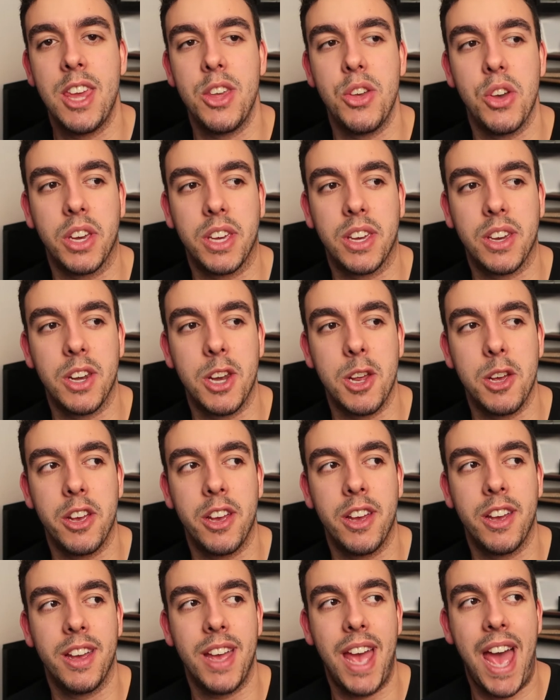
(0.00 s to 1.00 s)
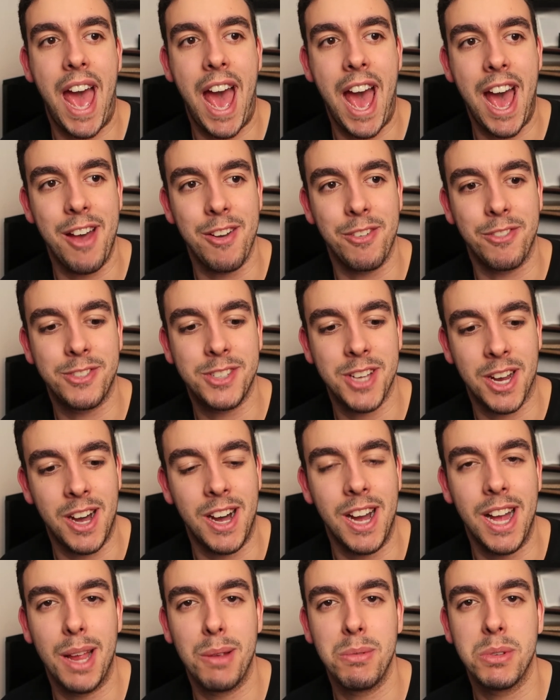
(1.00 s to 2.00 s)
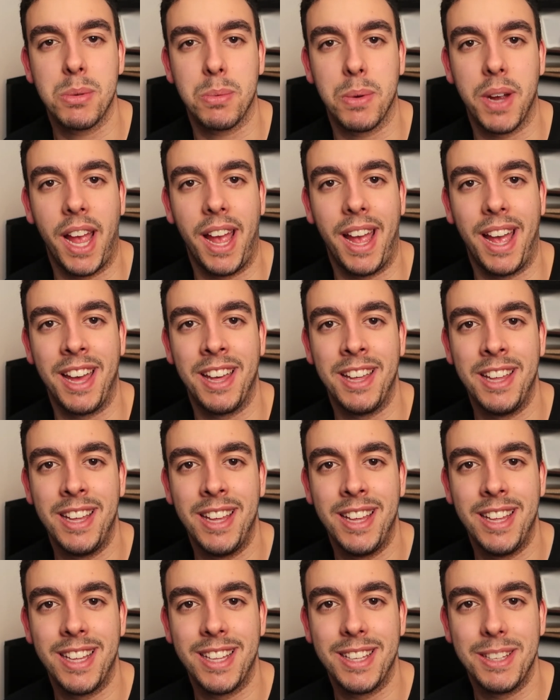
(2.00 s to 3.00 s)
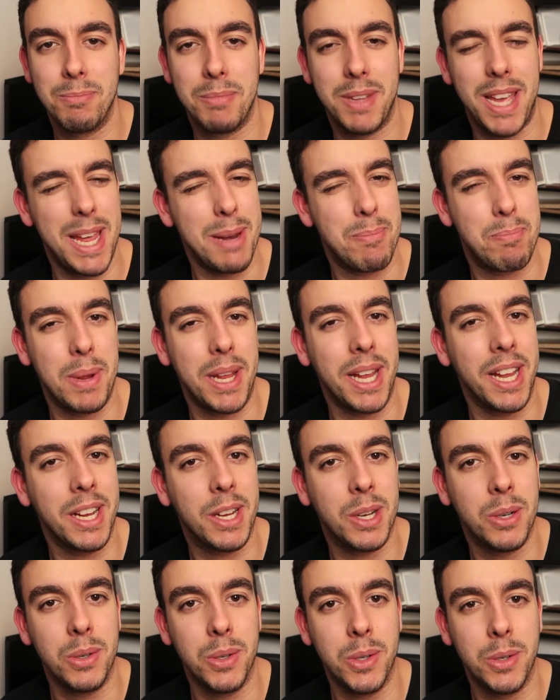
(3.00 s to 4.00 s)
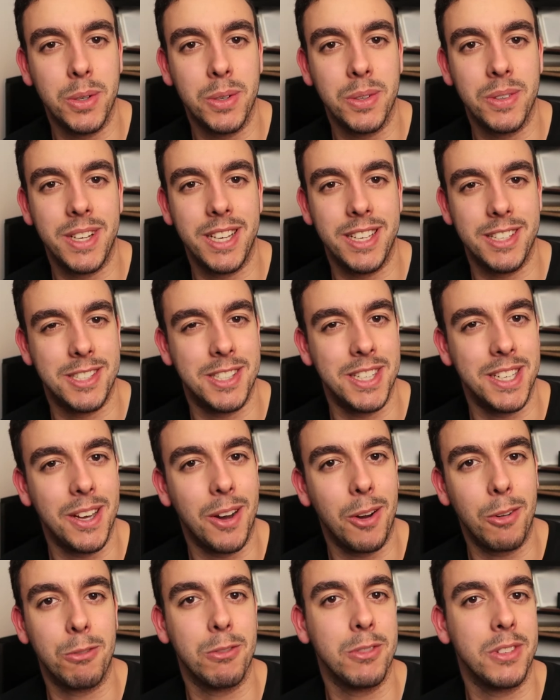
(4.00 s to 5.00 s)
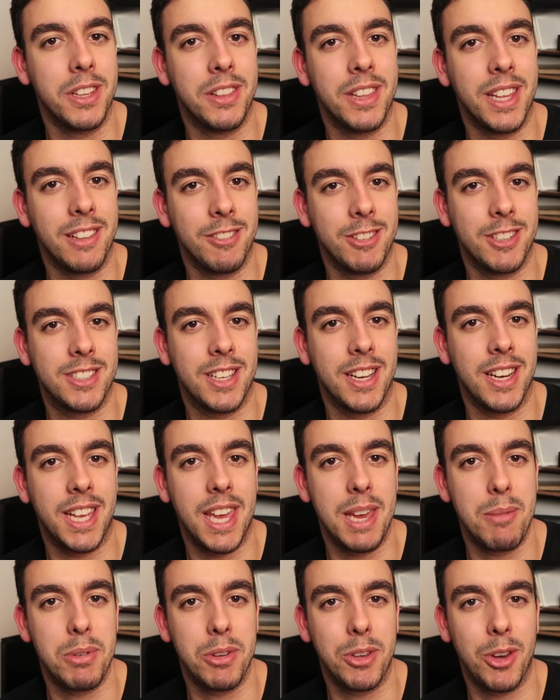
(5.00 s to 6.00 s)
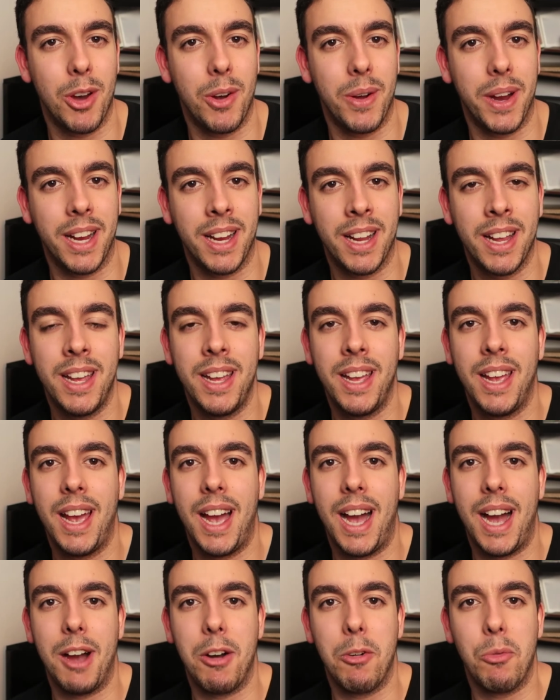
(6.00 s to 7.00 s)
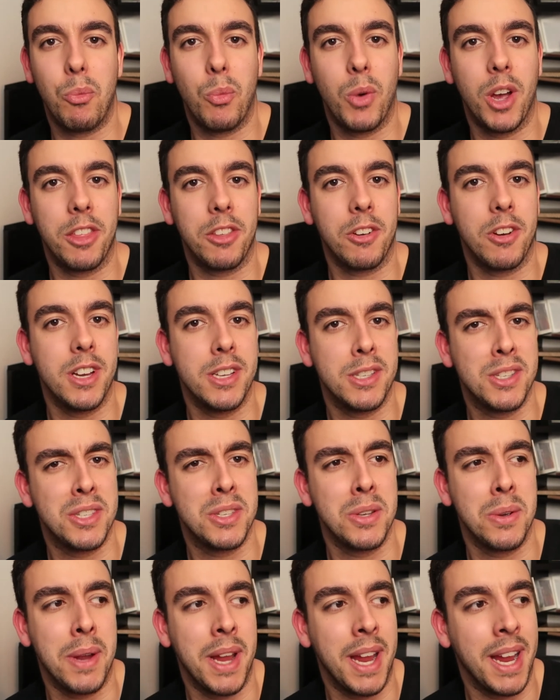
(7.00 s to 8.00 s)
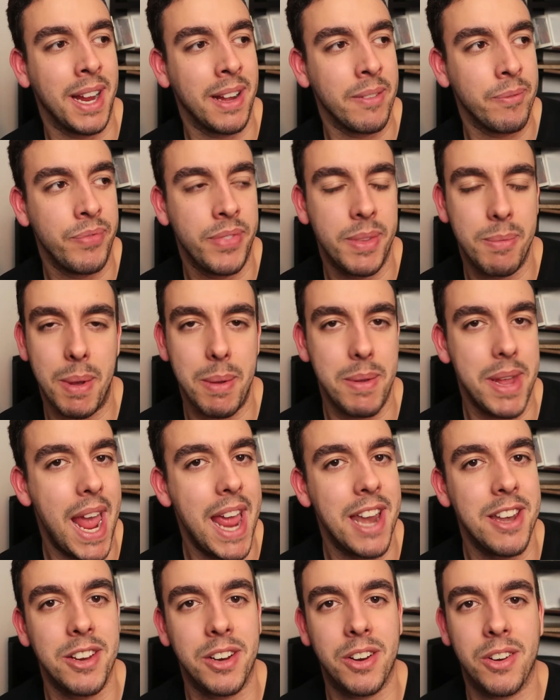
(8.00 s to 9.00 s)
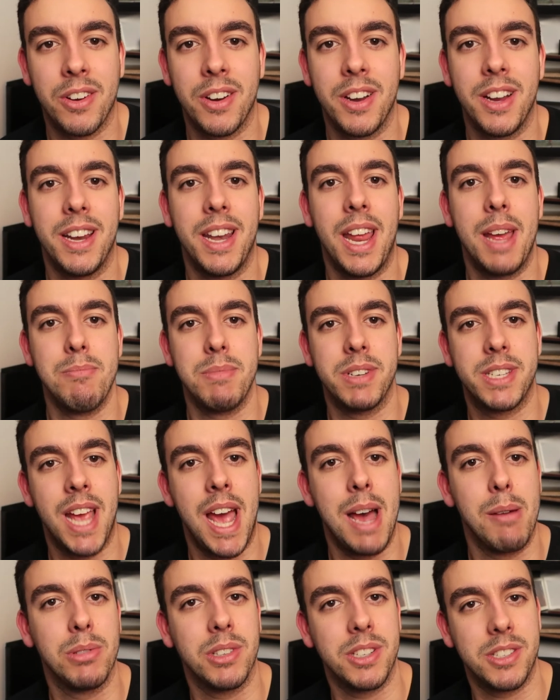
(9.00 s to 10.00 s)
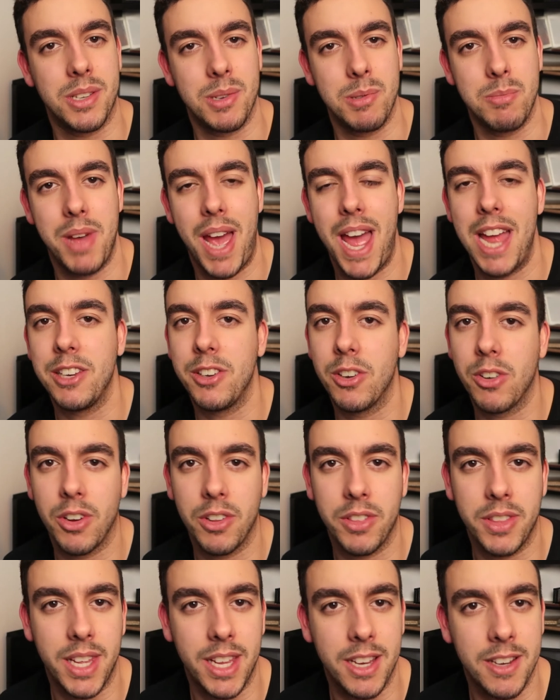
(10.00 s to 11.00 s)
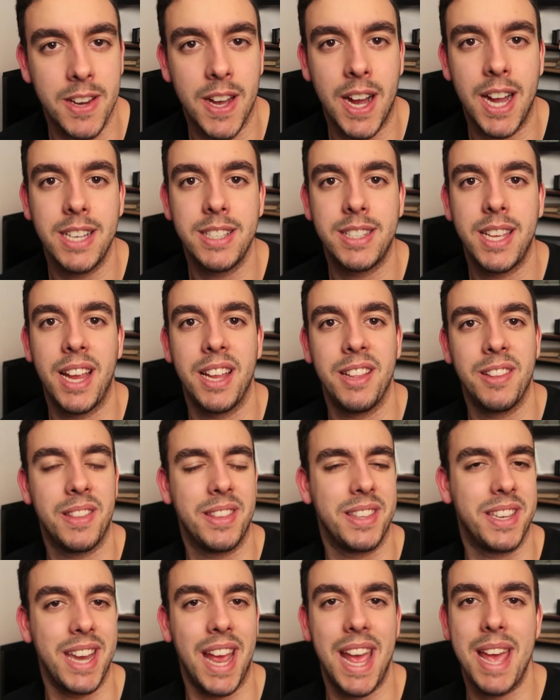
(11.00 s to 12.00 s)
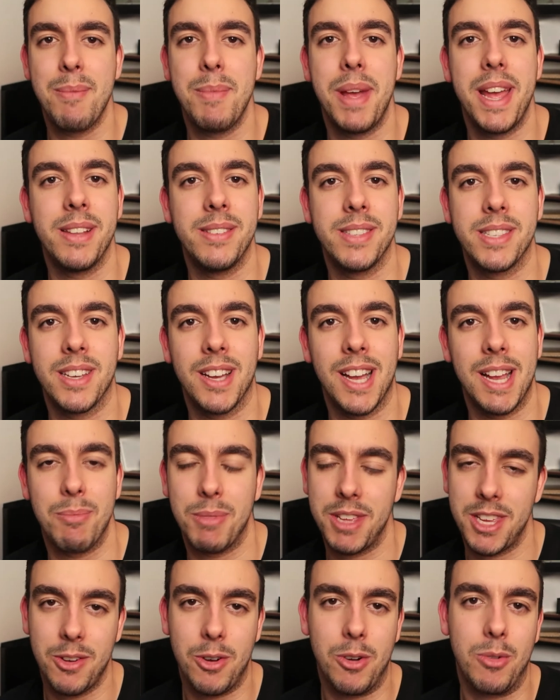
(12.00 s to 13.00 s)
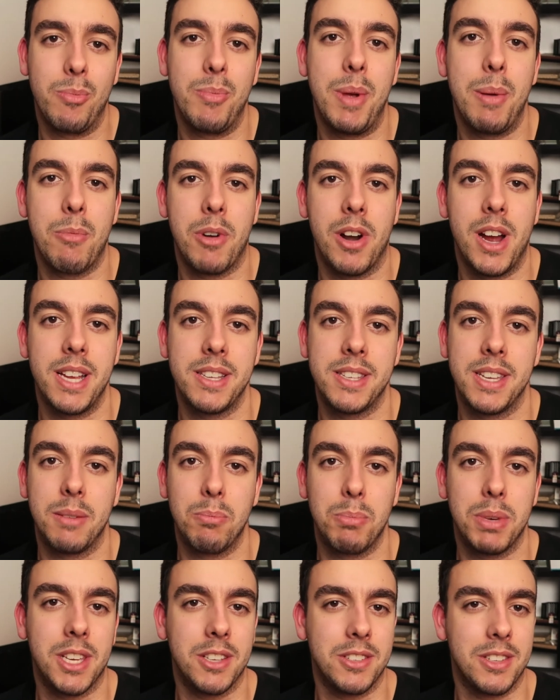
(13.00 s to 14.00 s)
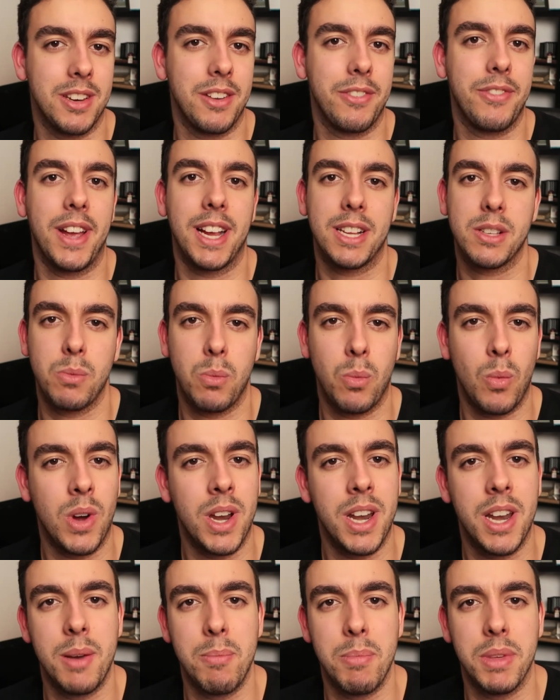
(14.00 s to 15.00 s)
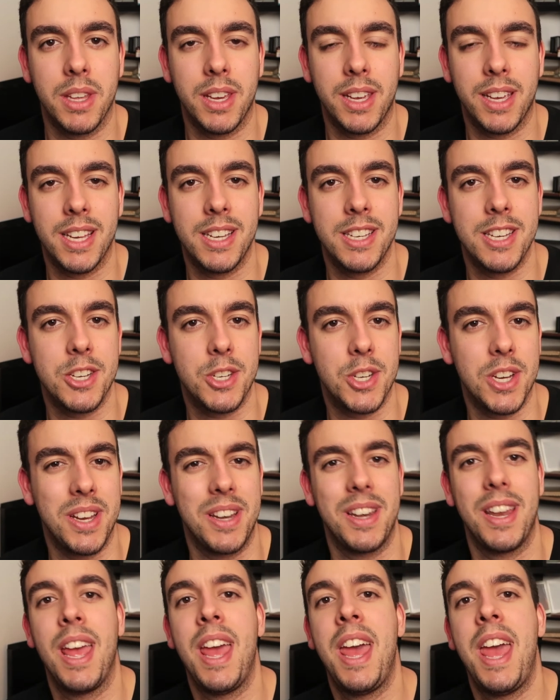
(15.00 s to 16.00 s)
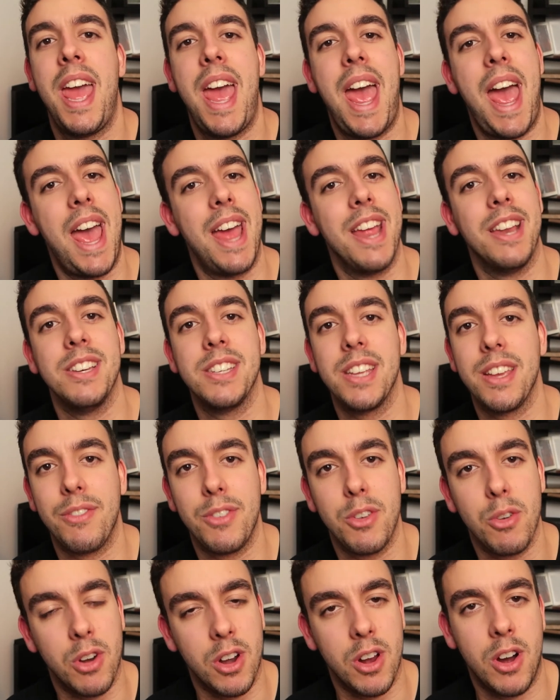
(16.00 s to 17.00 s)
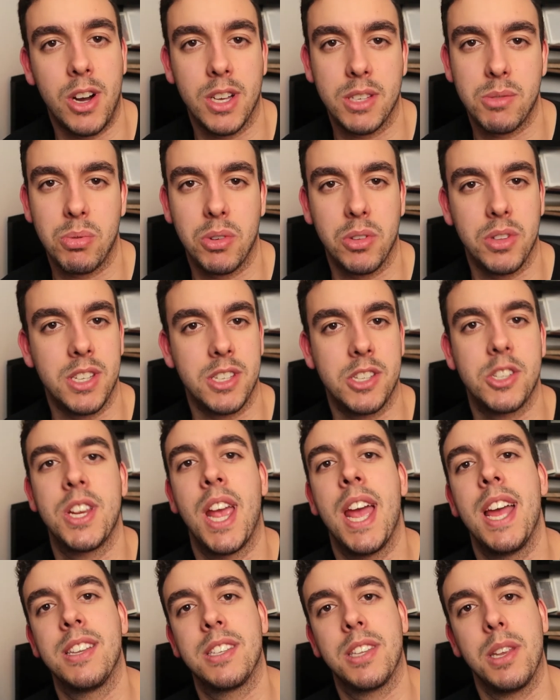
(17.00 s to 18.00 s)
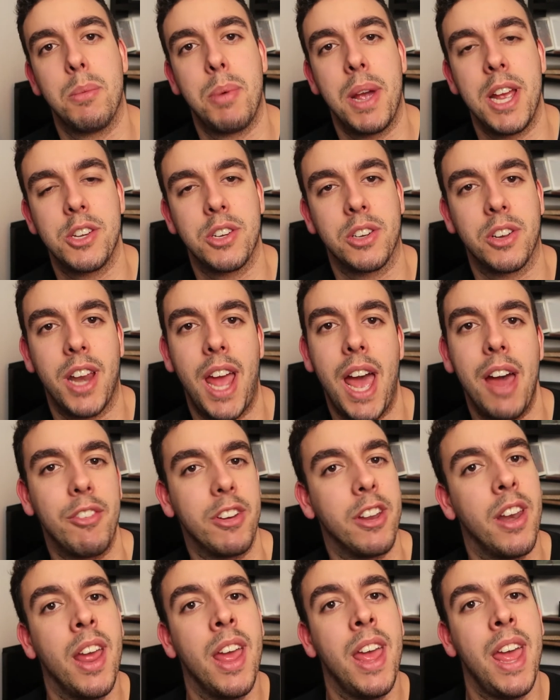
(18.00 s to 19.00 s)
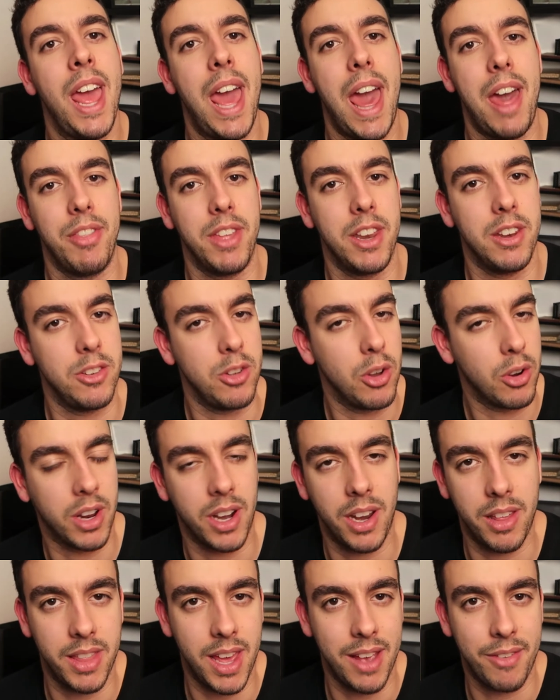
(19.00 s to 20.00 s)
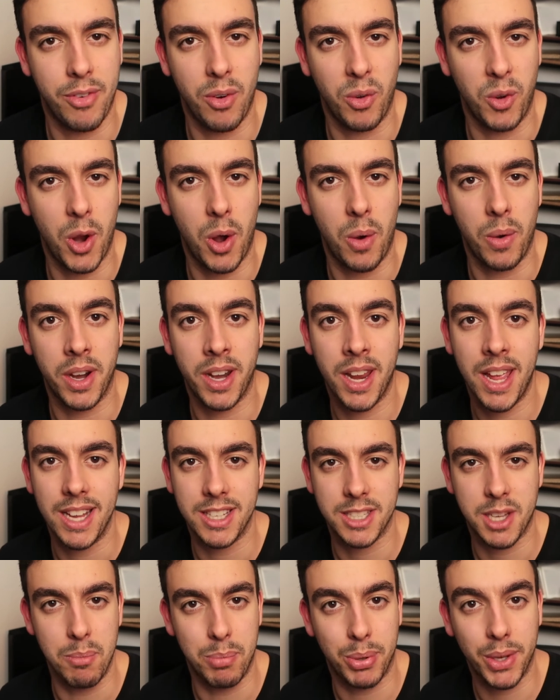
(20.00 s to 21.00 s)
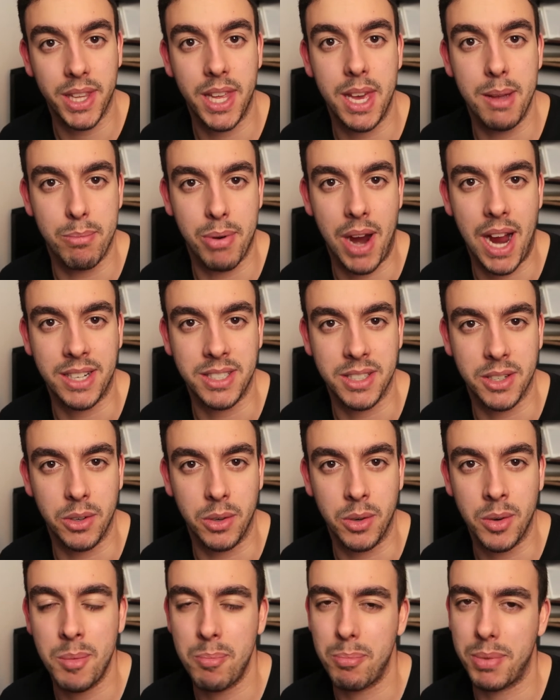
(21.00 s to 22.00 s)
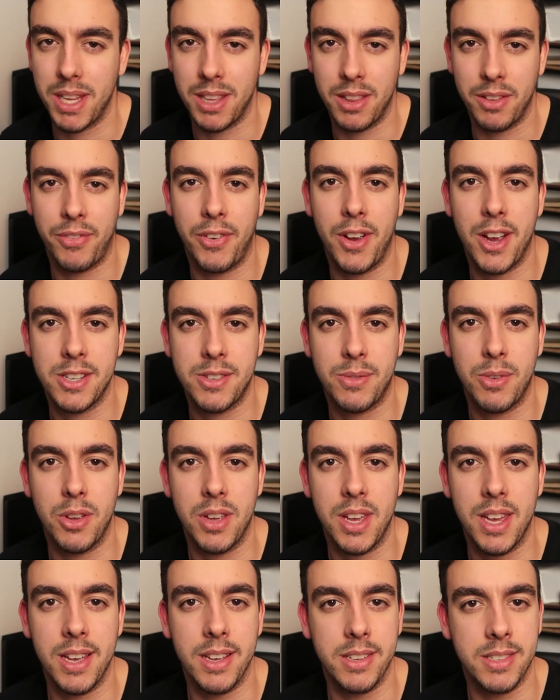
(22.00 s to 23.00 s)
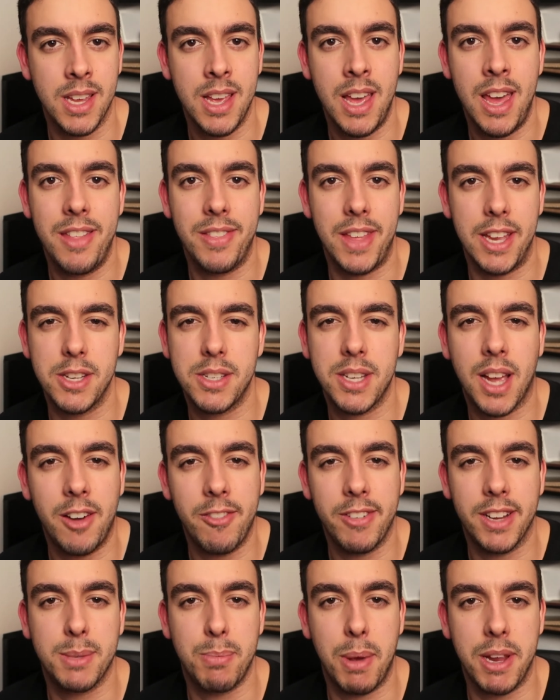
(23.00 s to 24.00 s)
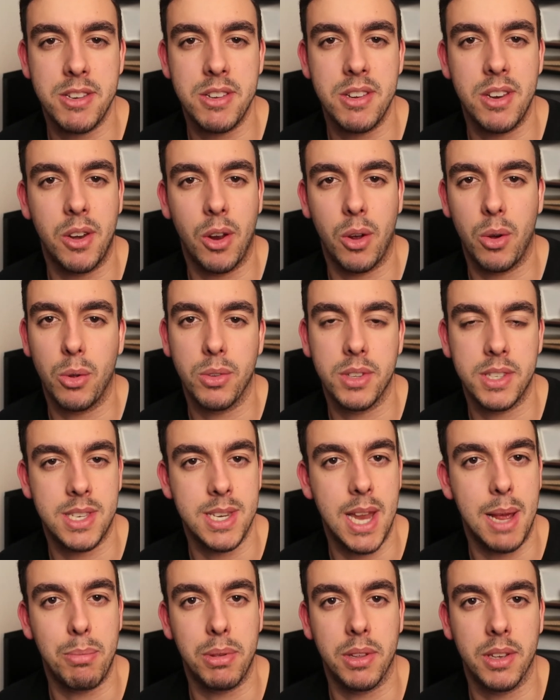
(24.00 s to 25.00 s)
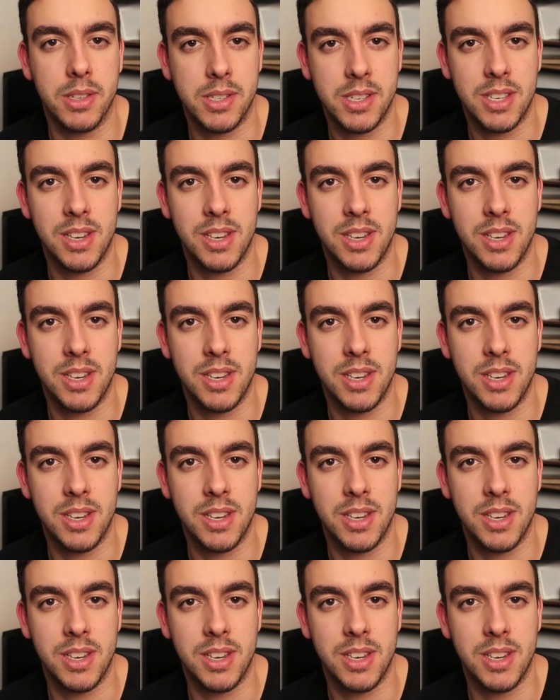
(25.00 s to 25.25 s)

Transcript: you're gonna have times where it being cool is the only thing that's gonna keep you going. Whether it's doing maybe endocrine and metabolism and you're on the 19th damn enzyme that you're memorizing because it affects one in a million condition, and if you're in a hospital, there's a chance that a patient could have it and then you're gonna therefore know it. It's completely impractical, but in the first few years, they just kind of expect you to know all this nebulous